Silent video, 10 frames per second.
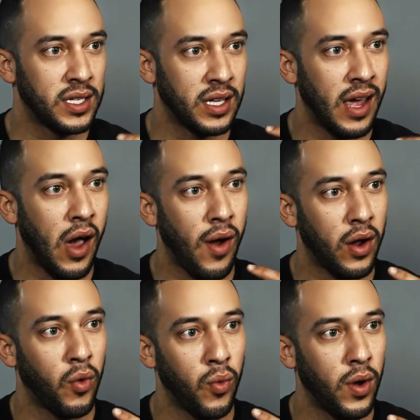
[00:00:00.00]
is and how I
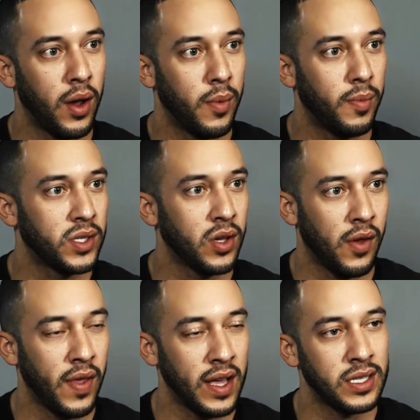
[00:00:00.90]
grew up. So
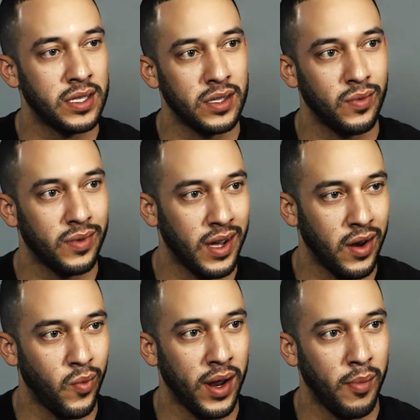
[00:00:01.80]
that's kind
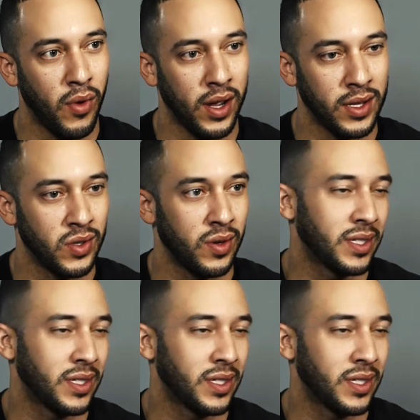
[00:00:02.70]
of what I'm bringing to it.